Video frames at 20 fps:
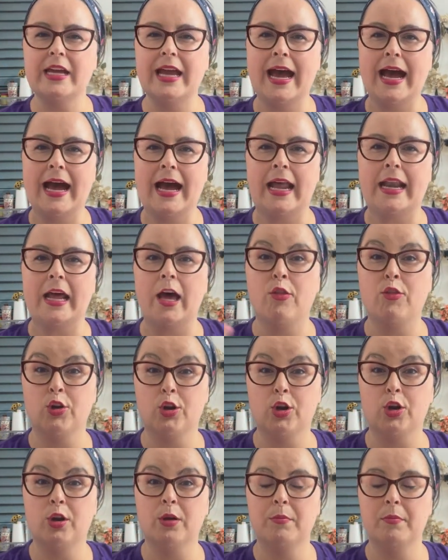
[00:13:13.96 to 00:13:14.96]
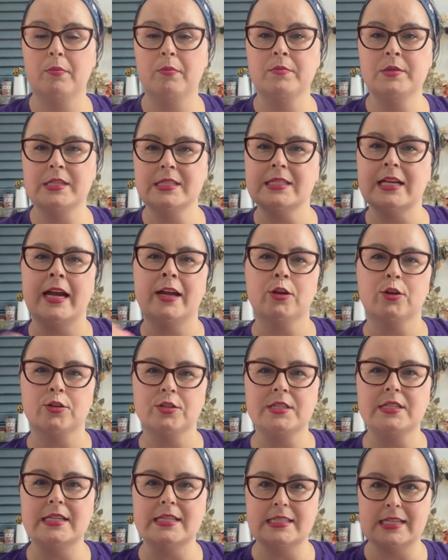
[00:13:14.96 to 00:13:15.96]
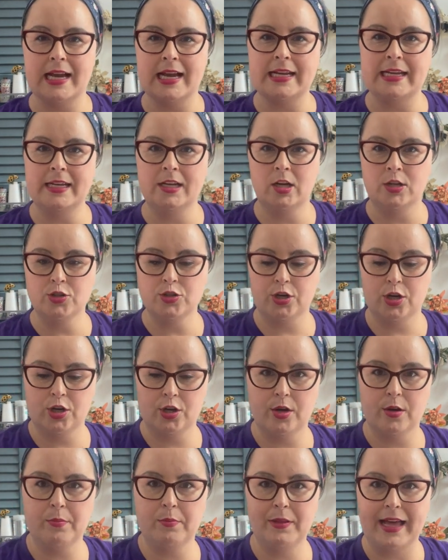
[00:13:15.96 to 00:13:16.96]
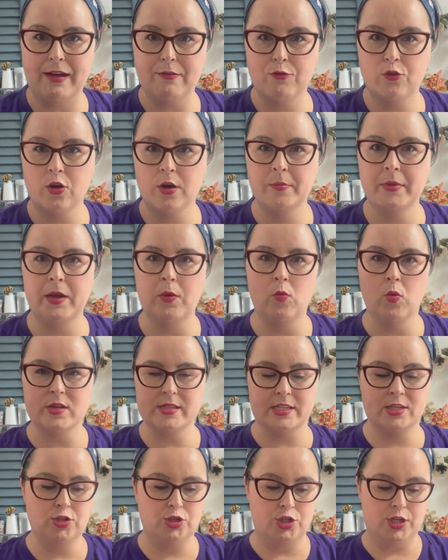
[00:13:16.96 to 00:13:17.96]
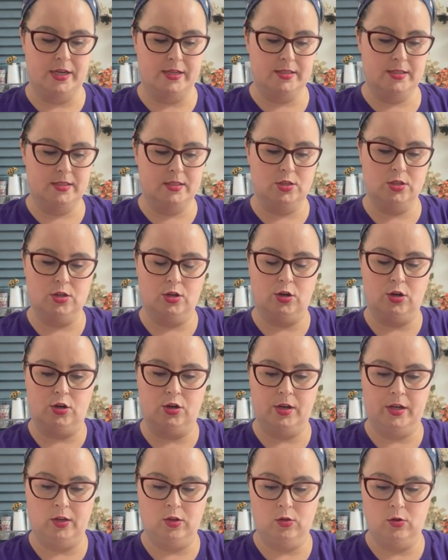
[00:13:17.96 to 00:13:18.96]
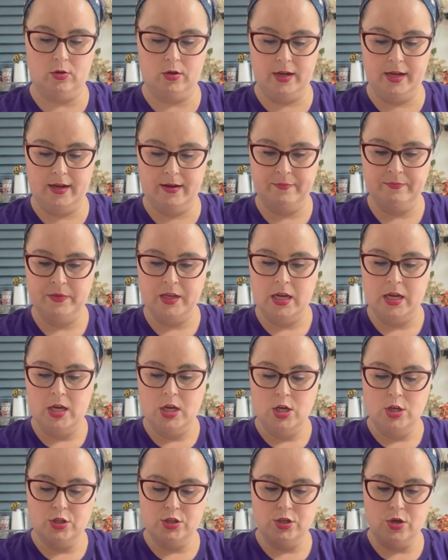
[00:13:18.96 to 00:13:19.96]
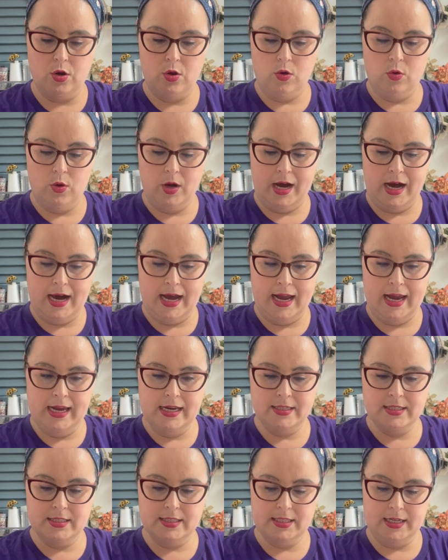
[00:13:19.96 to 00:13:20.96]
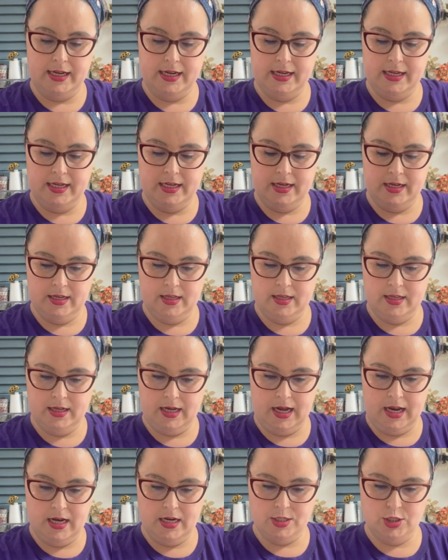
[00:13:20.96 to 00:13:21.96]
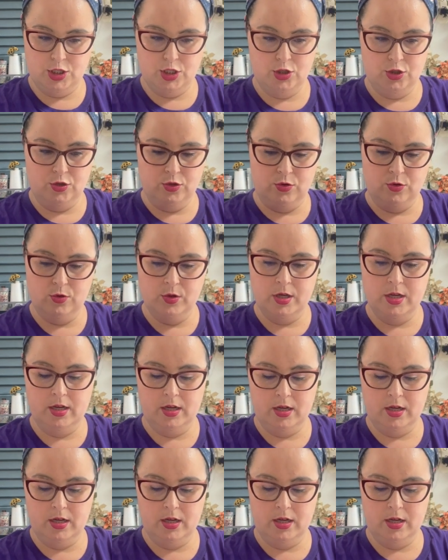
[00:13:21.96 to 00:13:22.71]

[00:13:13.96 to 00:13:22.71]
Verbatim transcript: had other designers designing under her platform. It wasn't just her and Gloria. So I decided to,